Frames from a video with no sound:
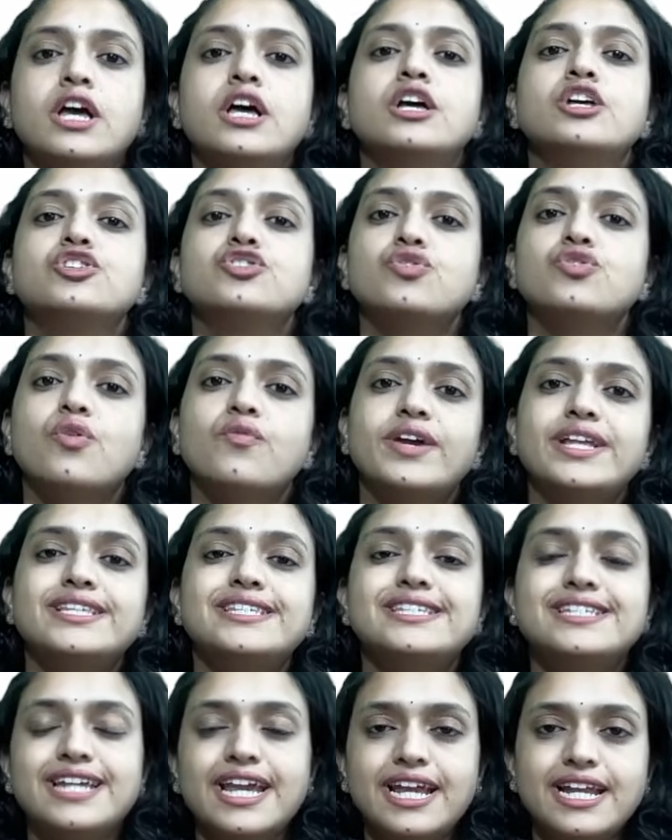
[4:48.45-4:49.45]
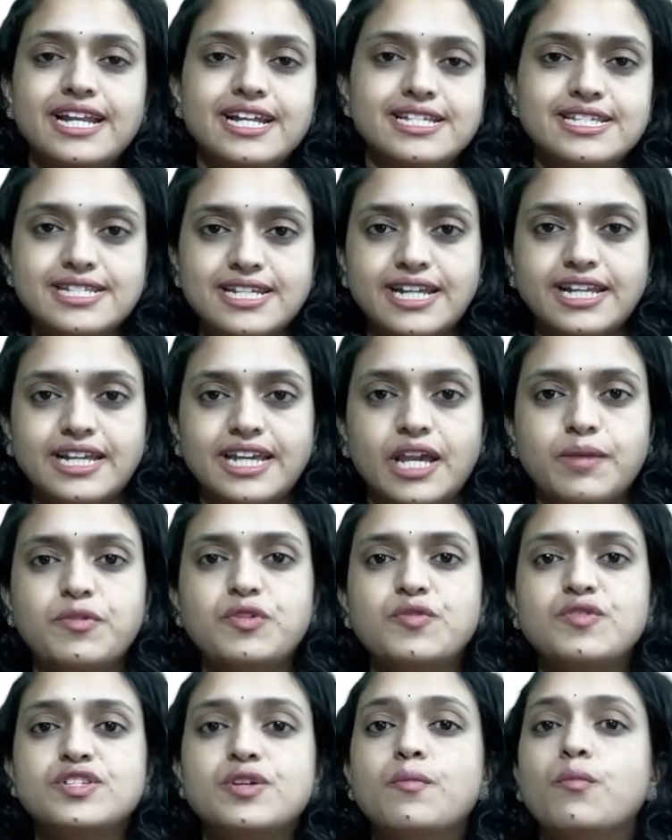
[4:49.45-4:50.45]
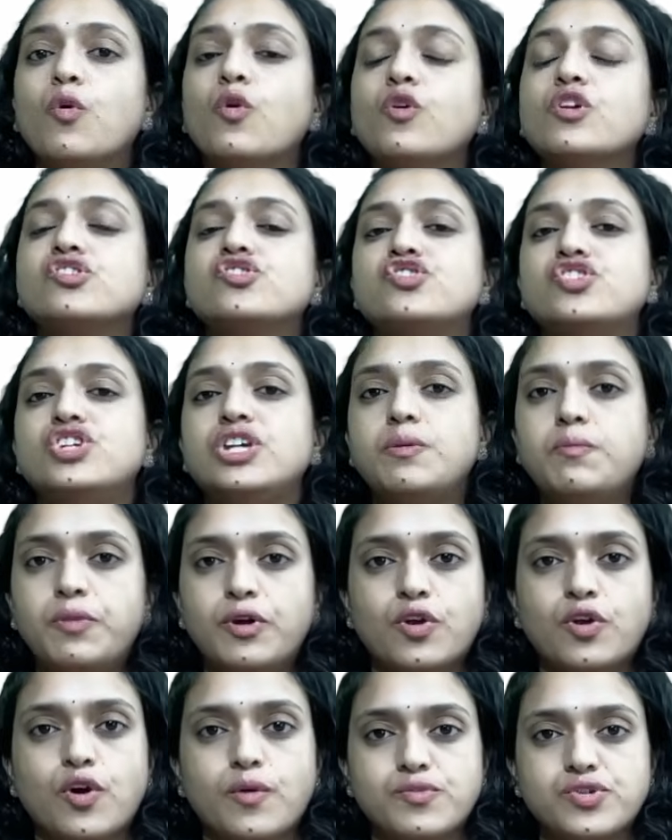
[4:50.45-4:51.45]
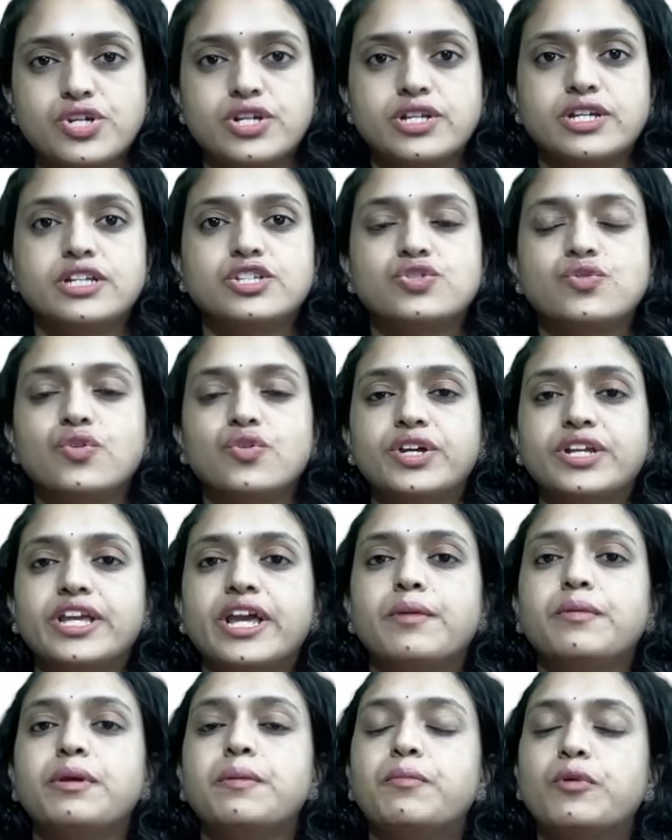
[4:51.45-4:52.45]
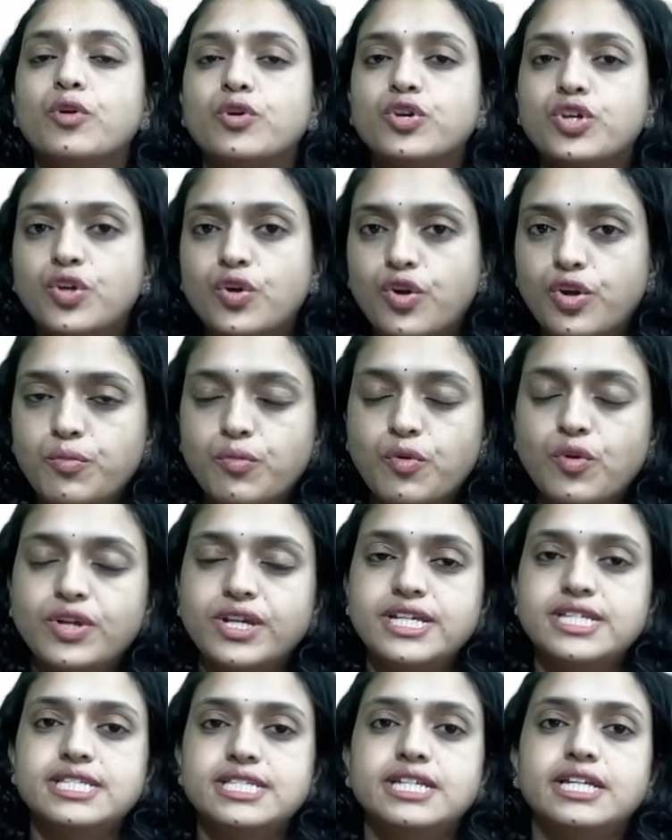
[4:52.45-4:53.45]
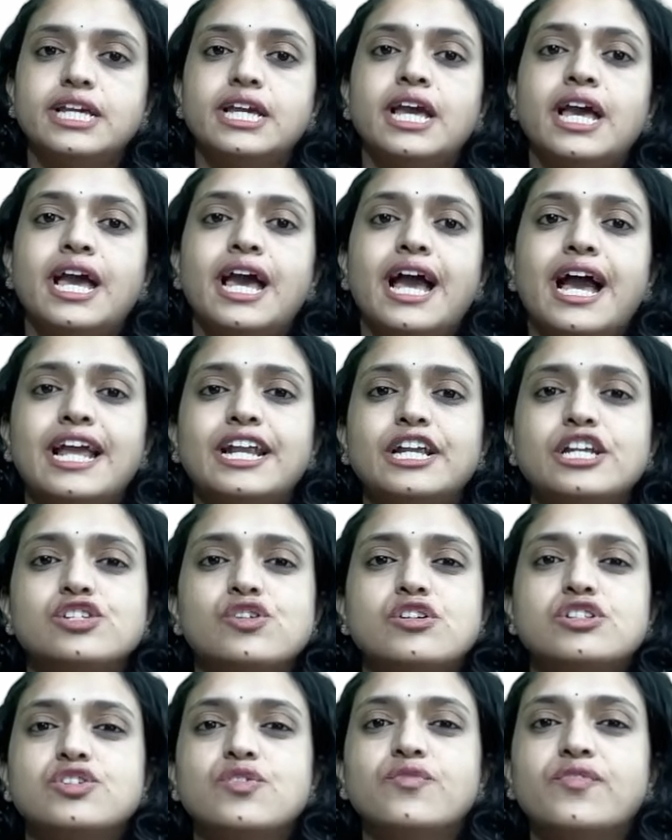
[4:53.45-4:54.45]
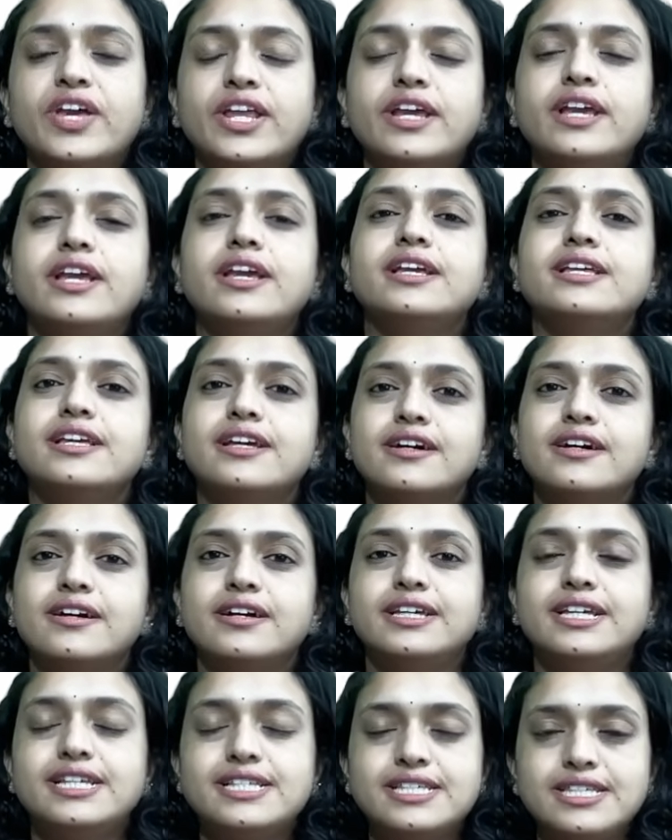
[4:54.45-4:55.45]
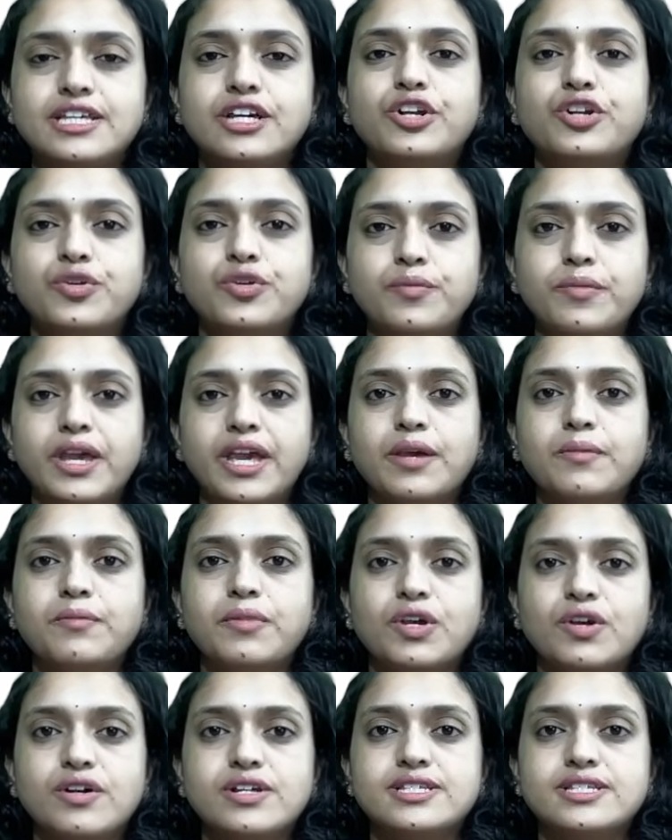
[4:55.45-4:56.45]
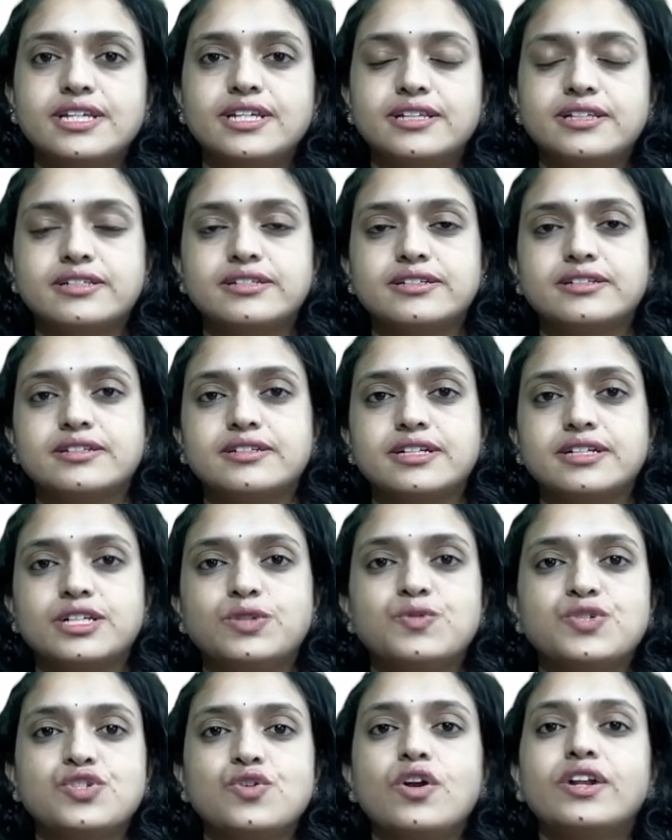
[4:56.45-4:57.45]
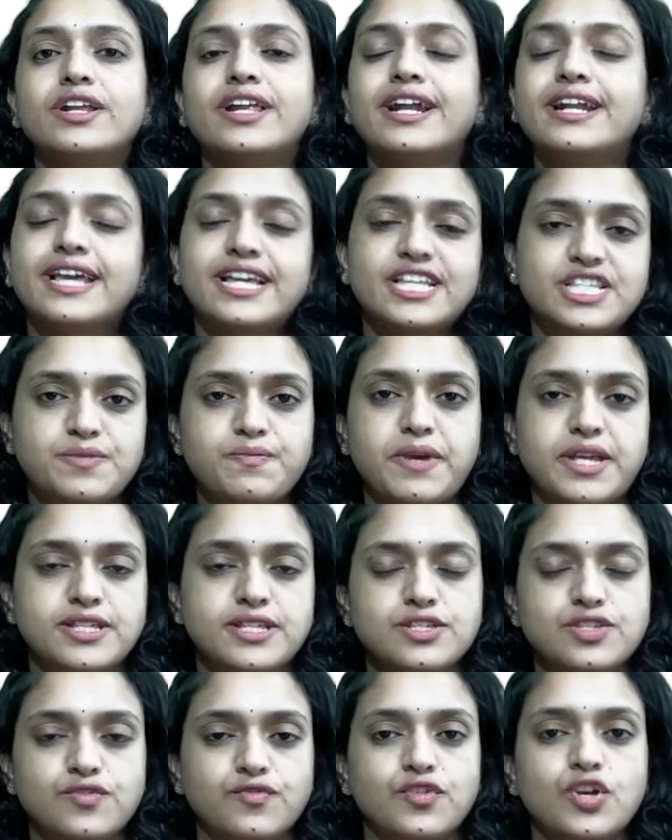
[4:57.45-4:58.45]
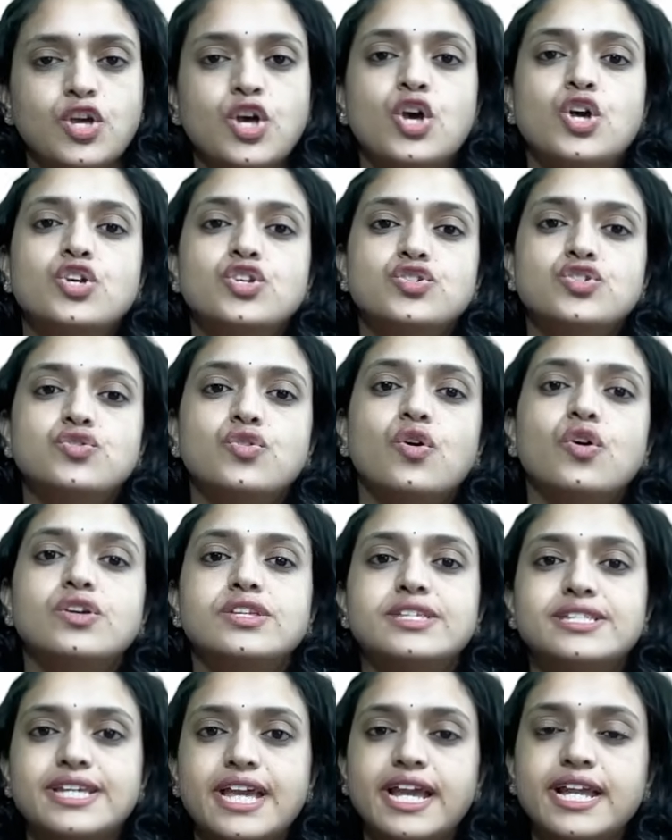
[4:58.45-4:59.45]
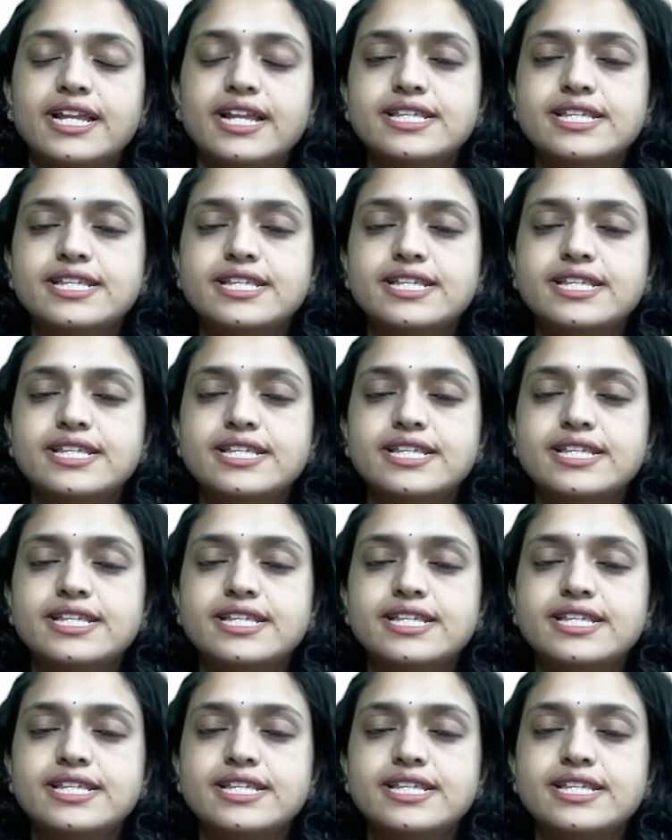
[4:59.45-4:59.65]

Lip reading: So when stainless steel came, it was a more cheaper option. So it can be procured more easily, and it is also very easier to make because it was not that expensive. So stainless